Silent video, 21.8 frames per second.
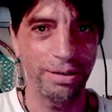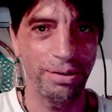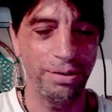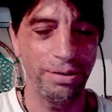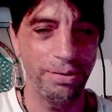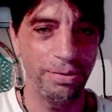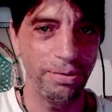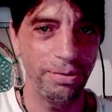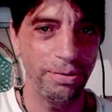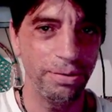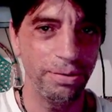
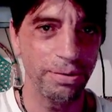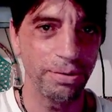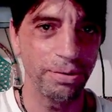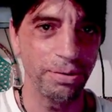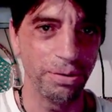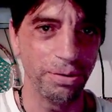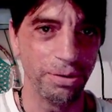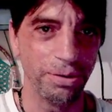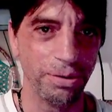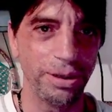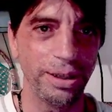you
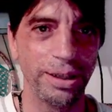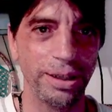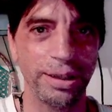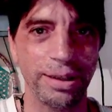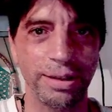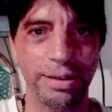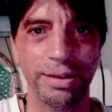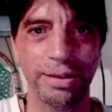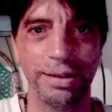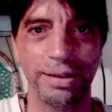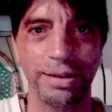looking
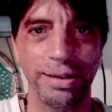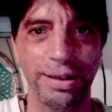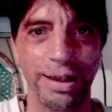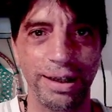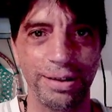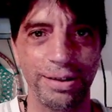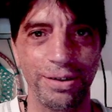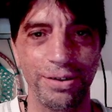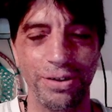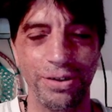at that